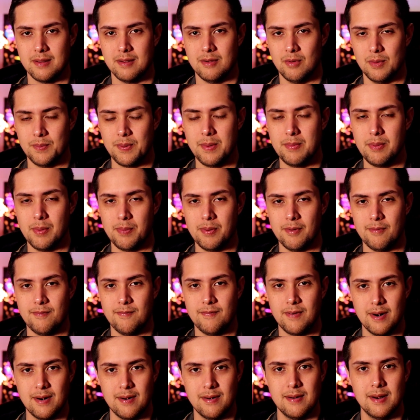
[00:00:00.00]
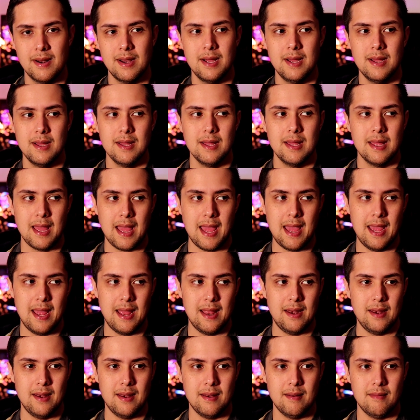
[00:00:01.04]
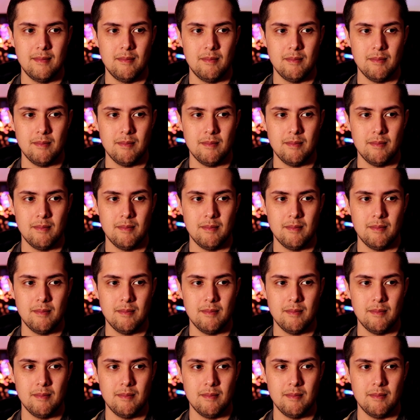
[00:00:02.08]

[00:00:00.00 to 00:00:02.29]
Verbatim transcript: what people prefer and